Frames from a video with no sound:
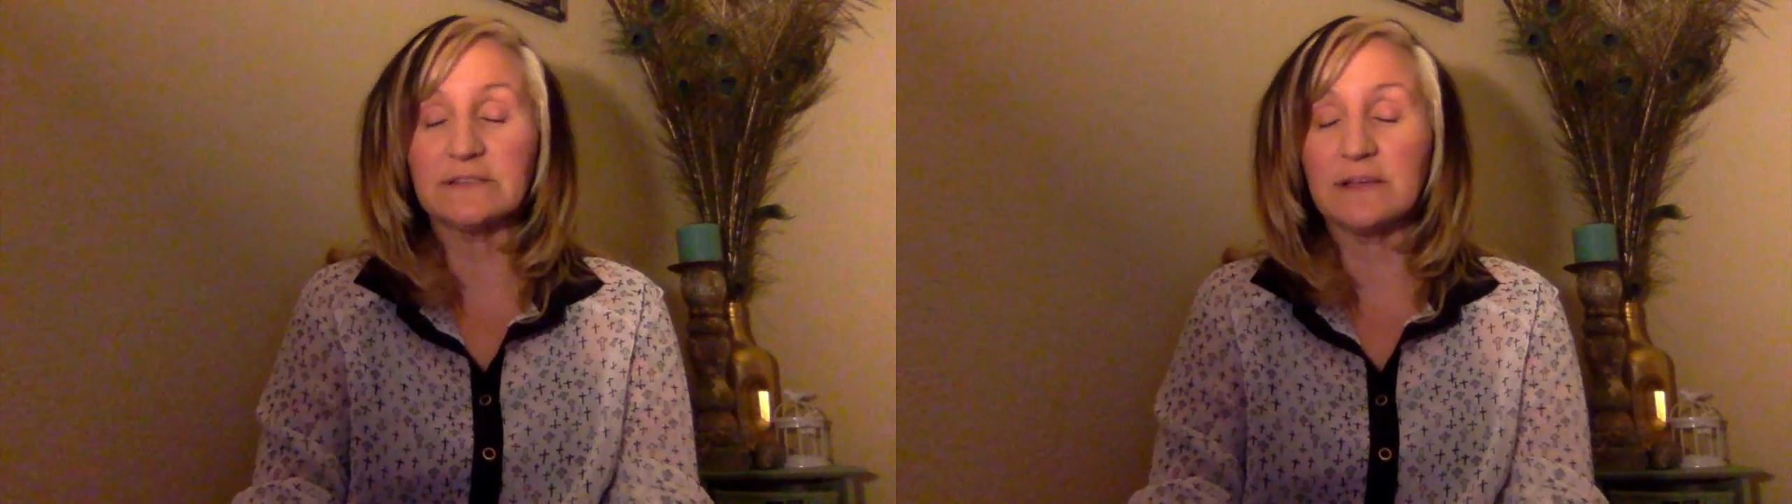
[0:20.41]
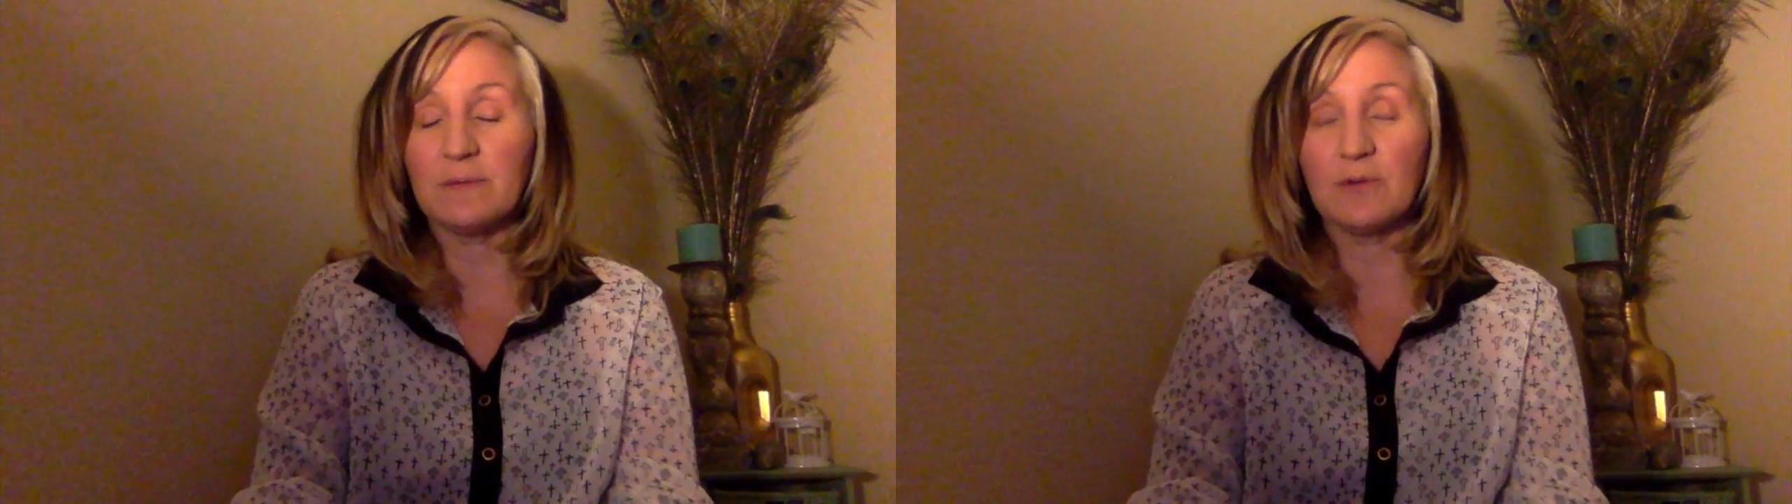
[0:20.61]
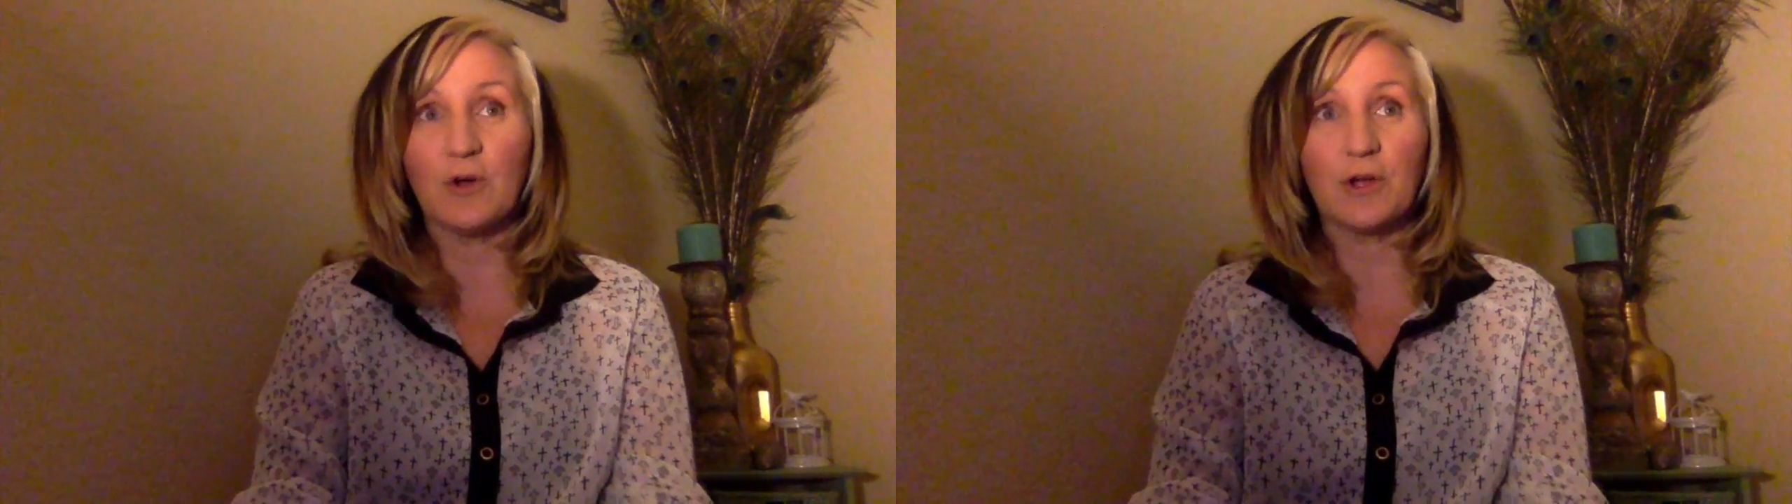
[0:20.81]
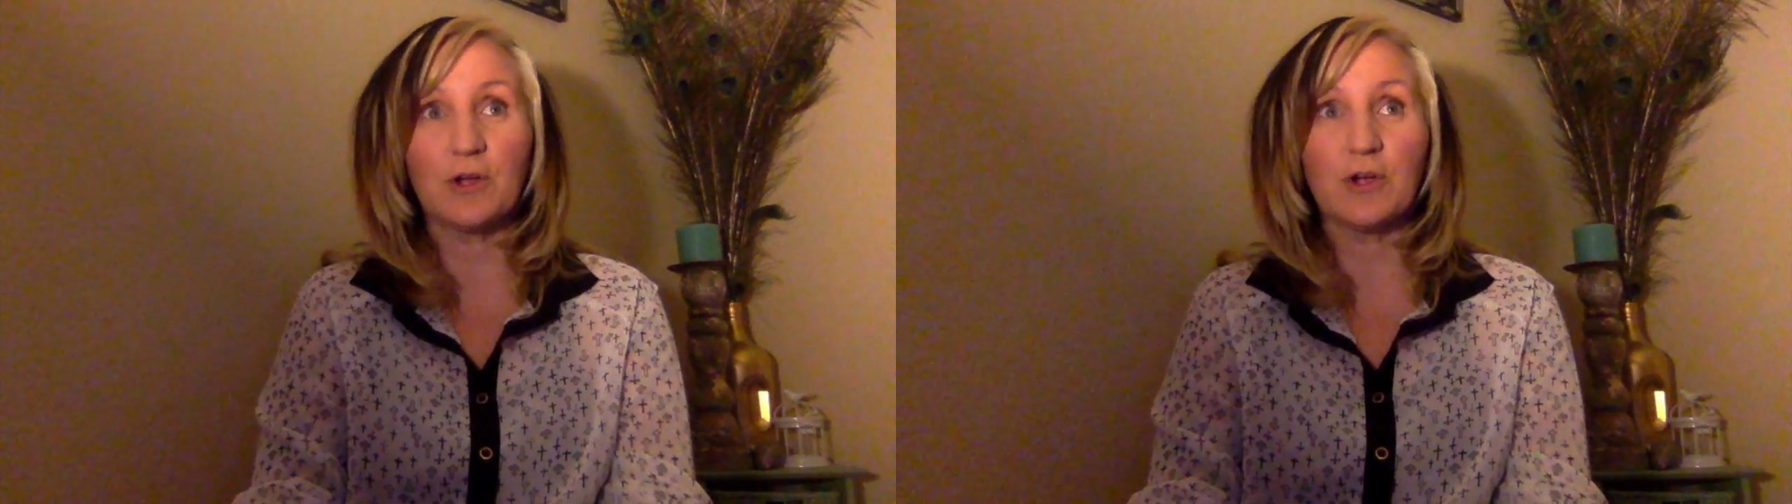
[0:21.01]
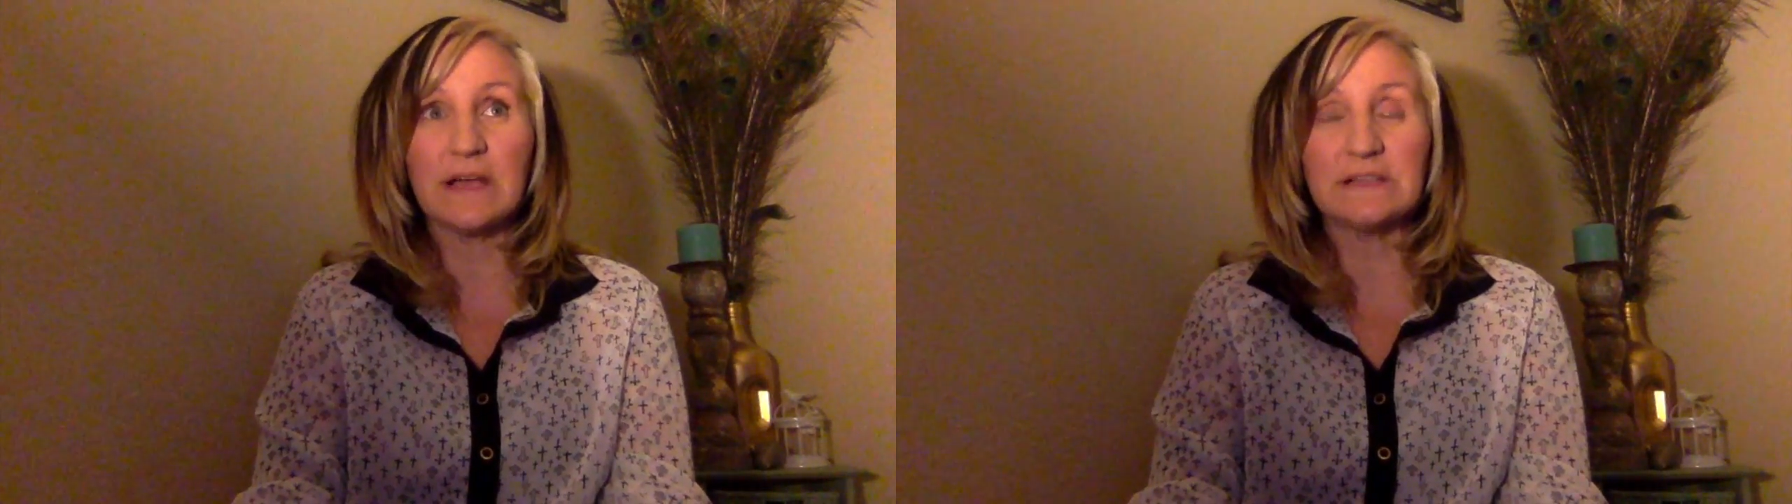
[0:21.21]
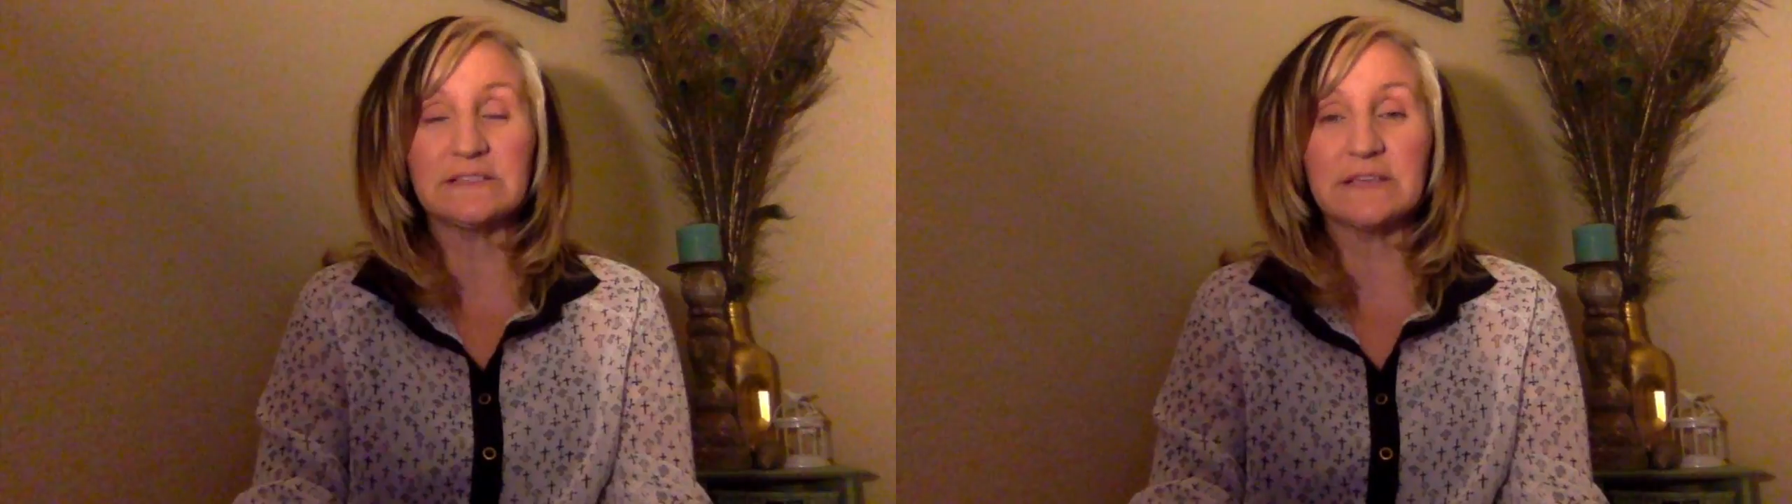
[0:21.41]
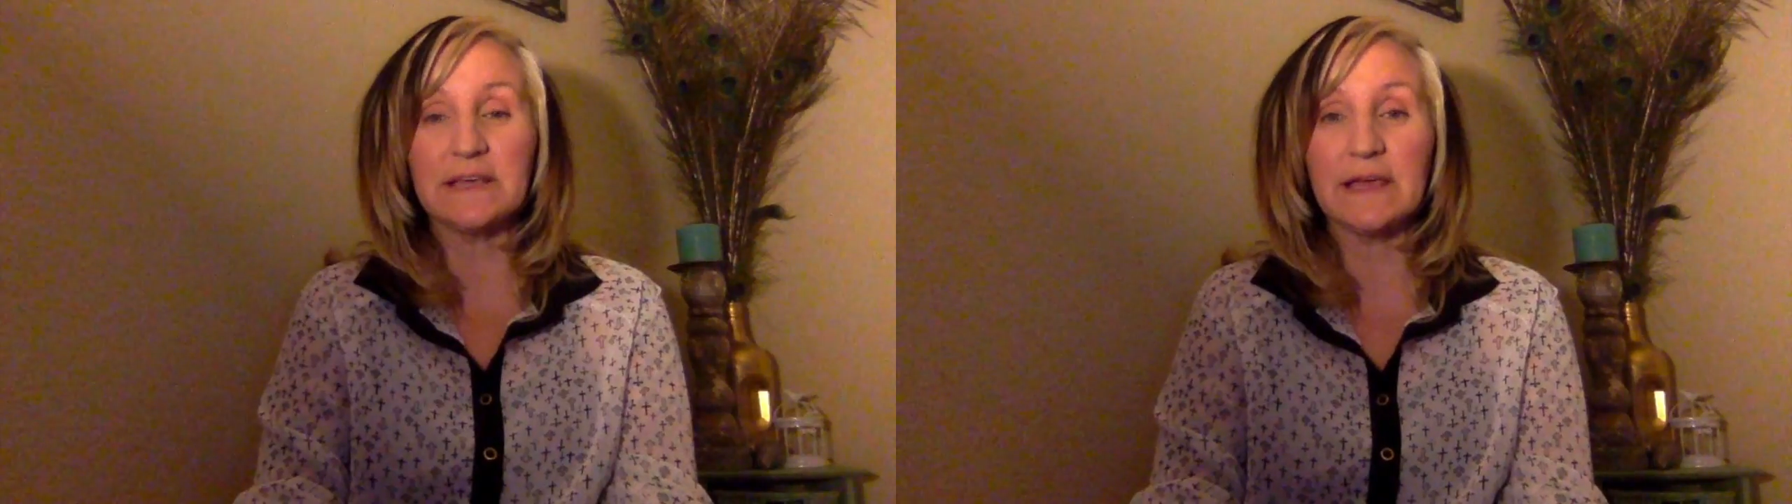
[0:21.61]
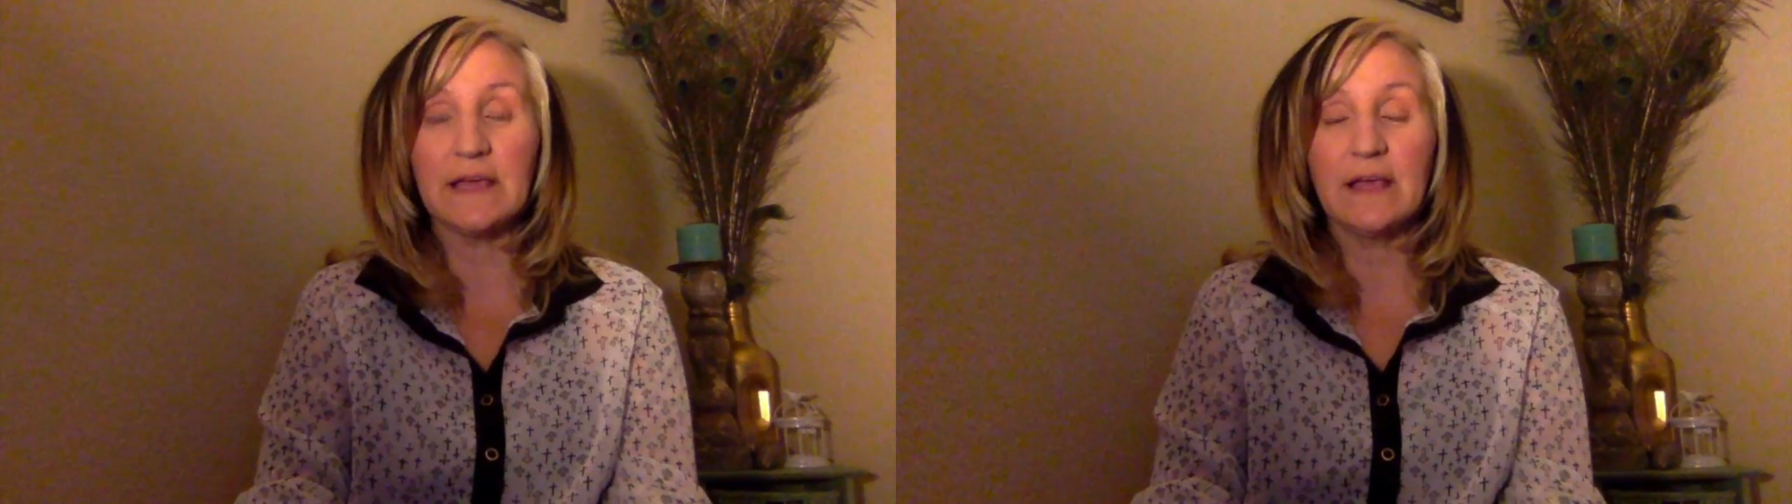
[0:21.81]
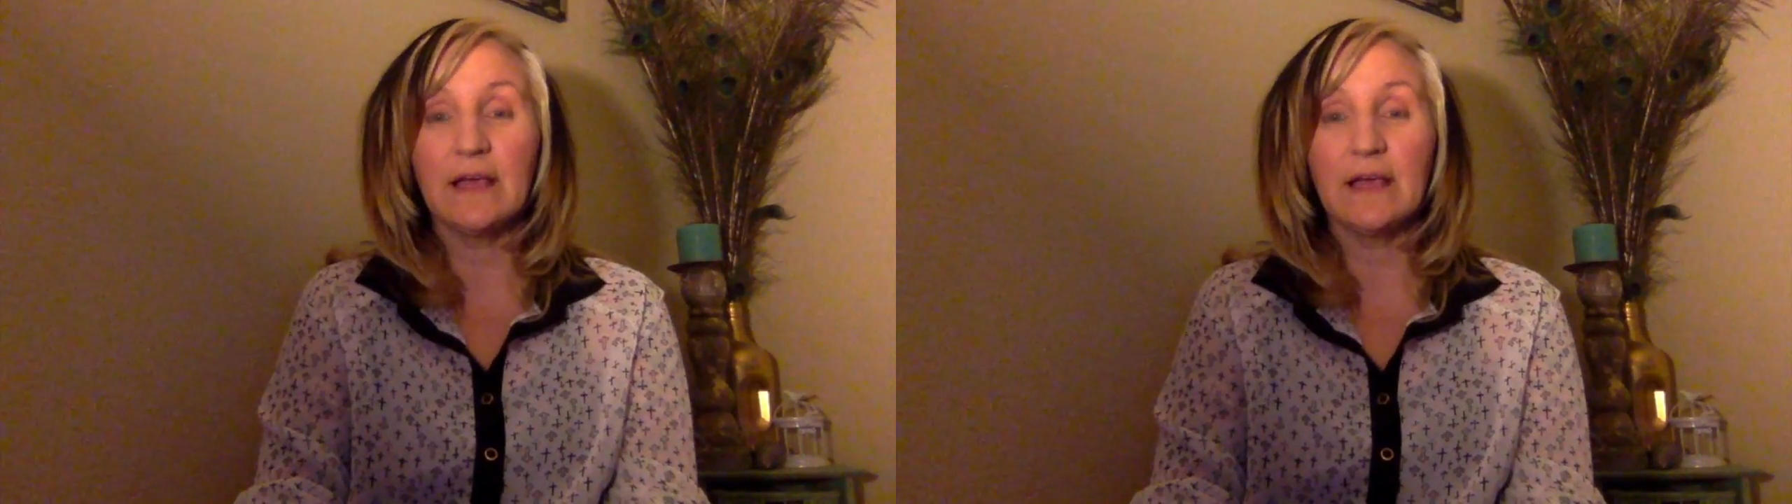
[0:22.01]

I'm going crazy.